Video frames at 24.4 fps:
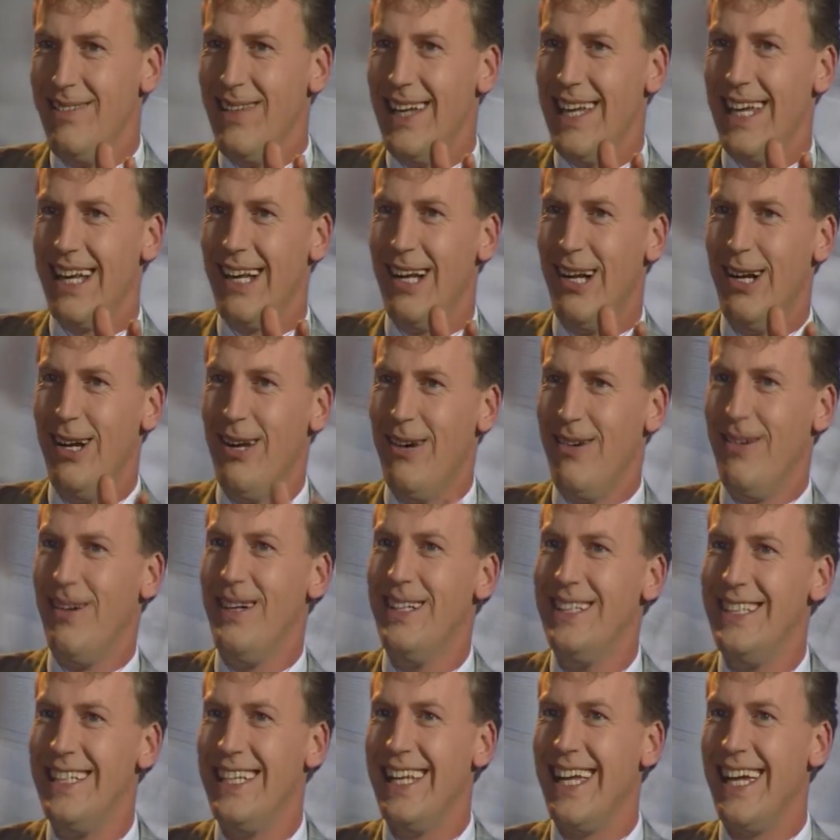more than just a
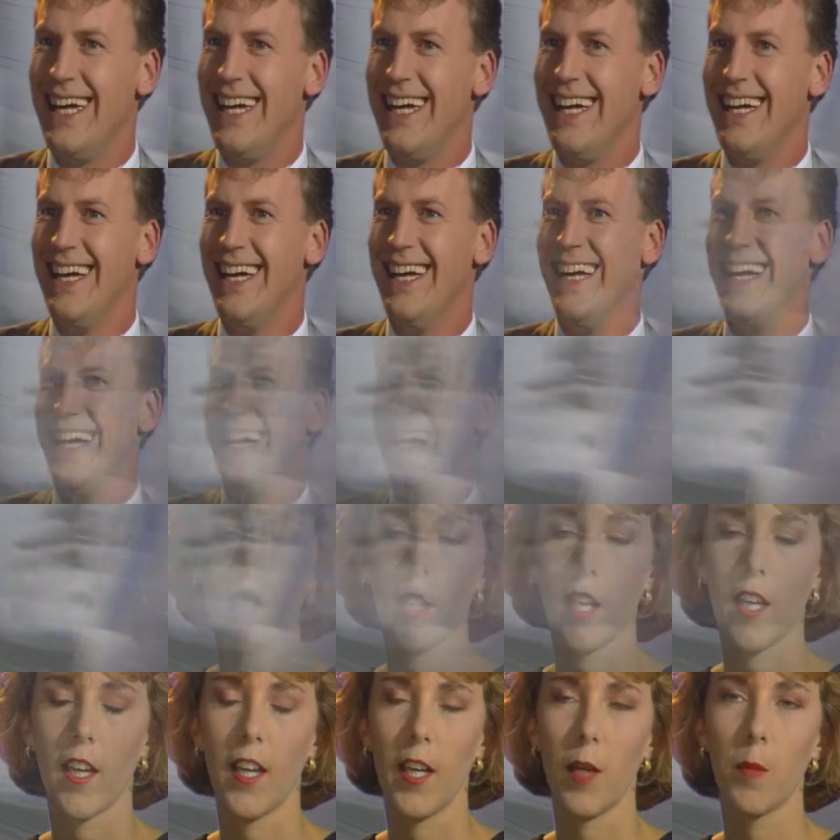logical idea.
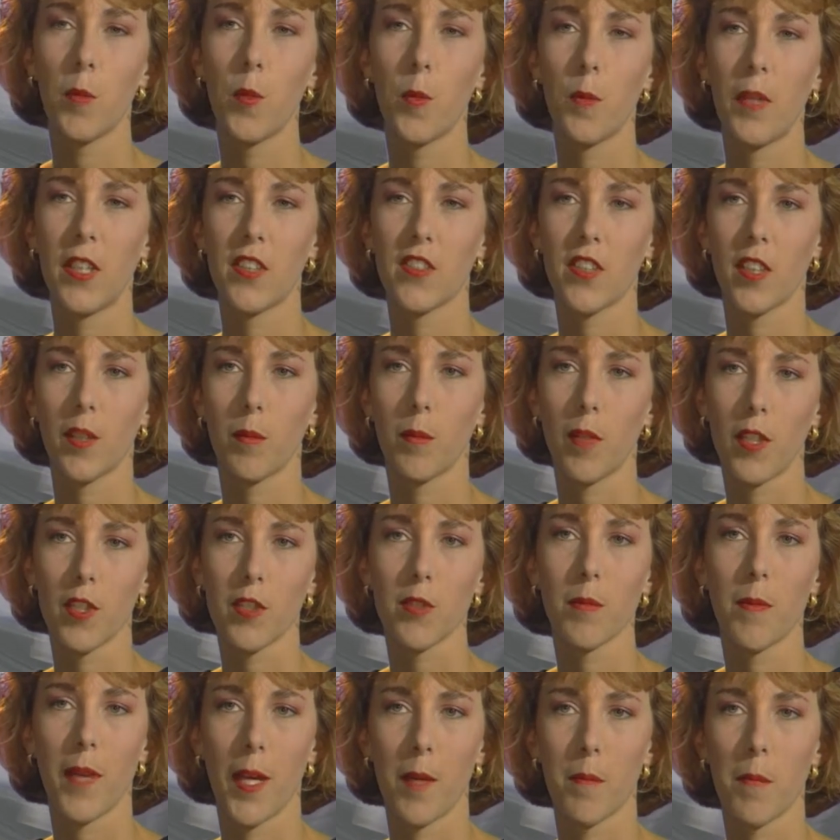Well, a
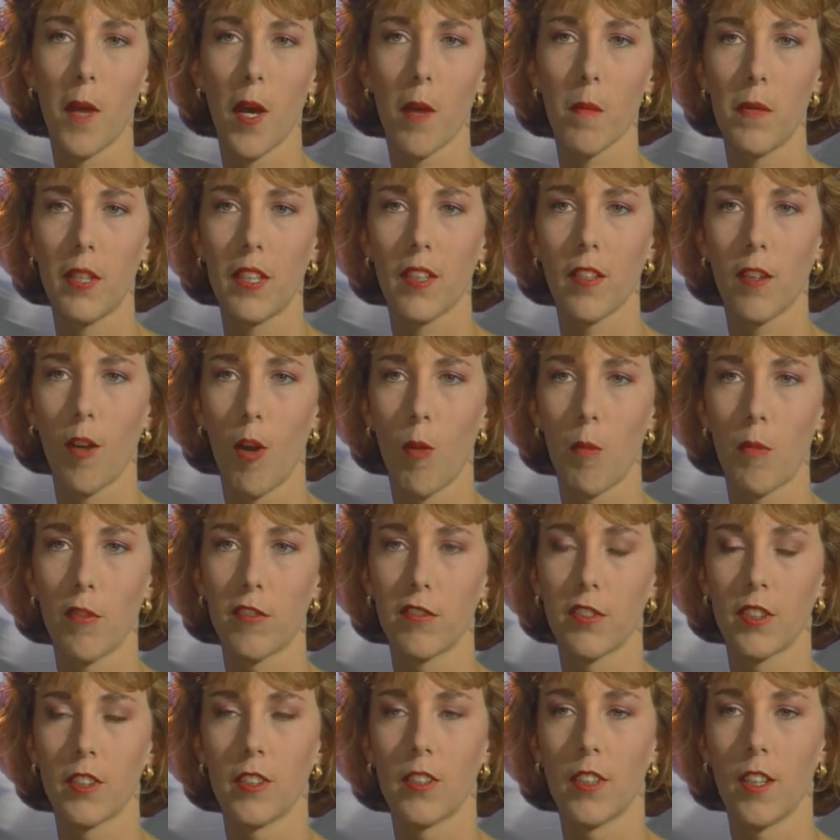lot of people still
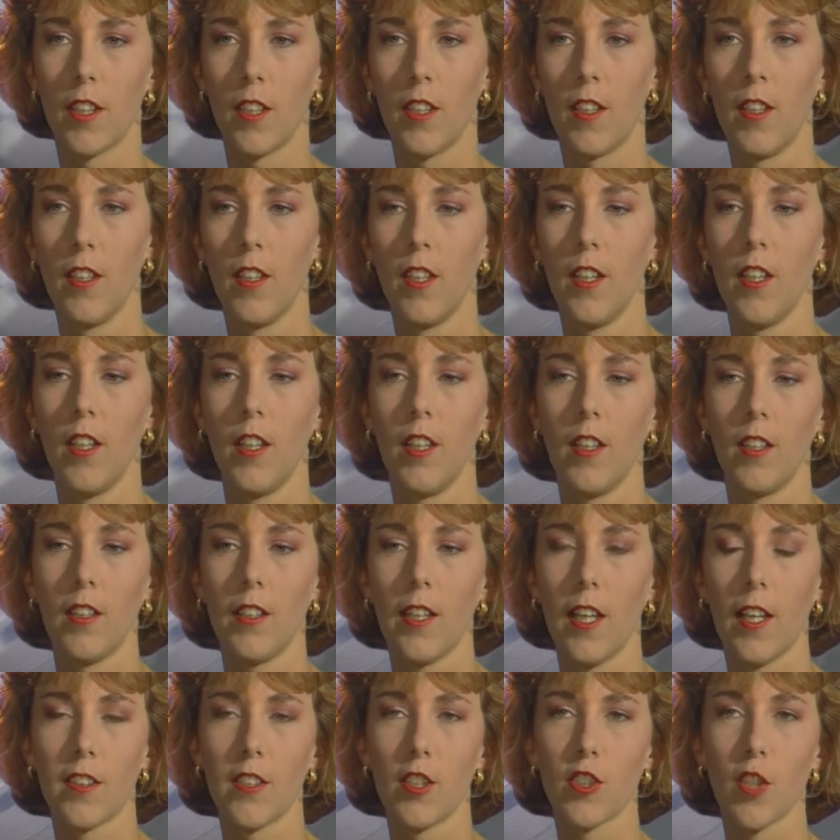think about a bank as
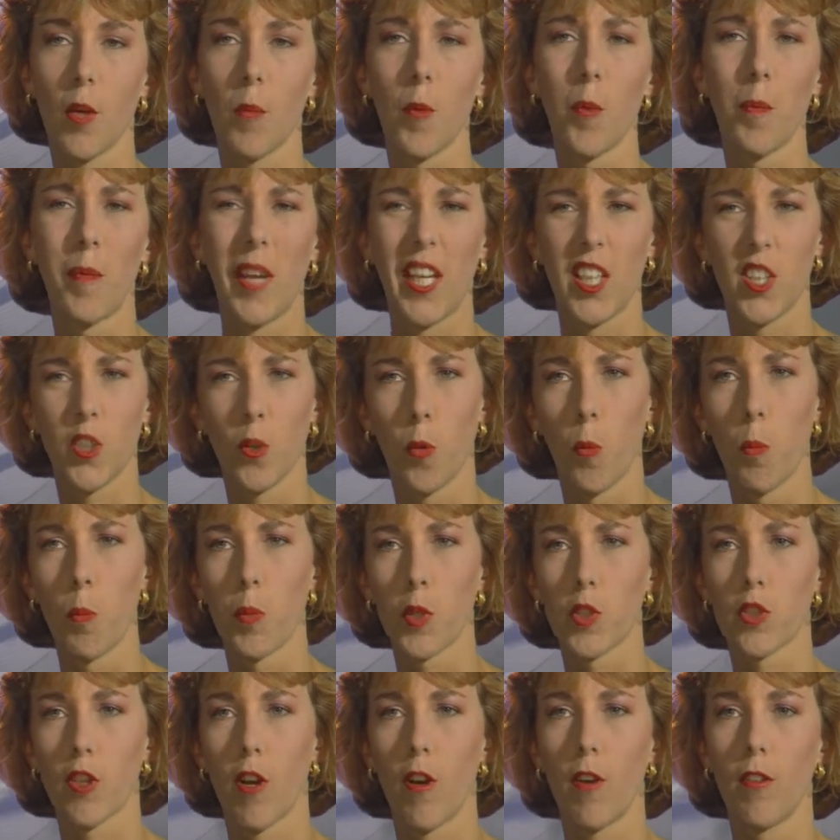rather
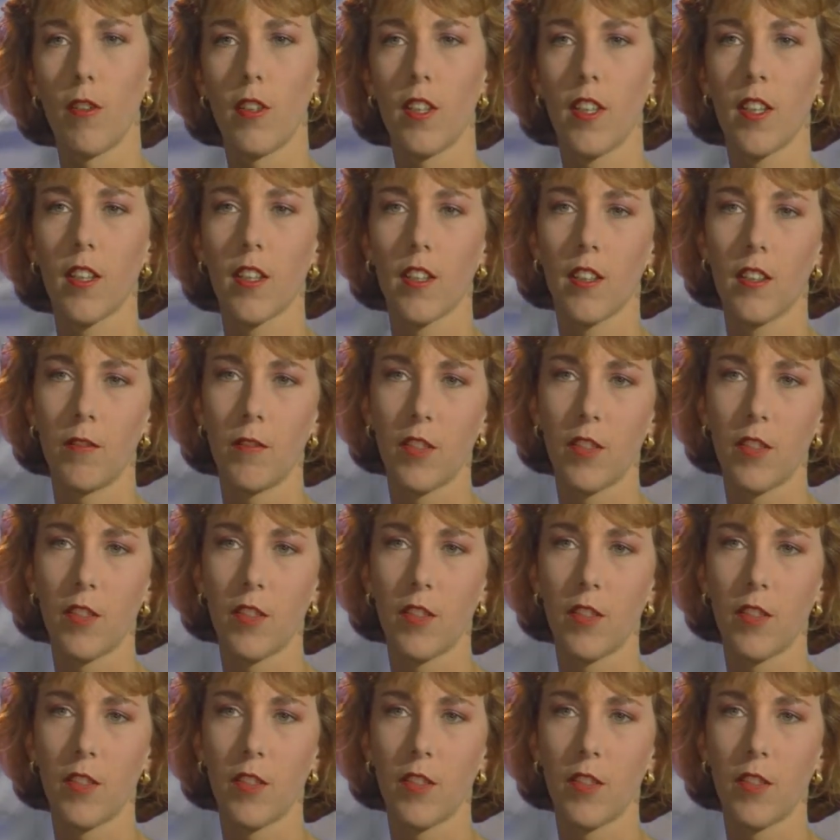impersonal, with a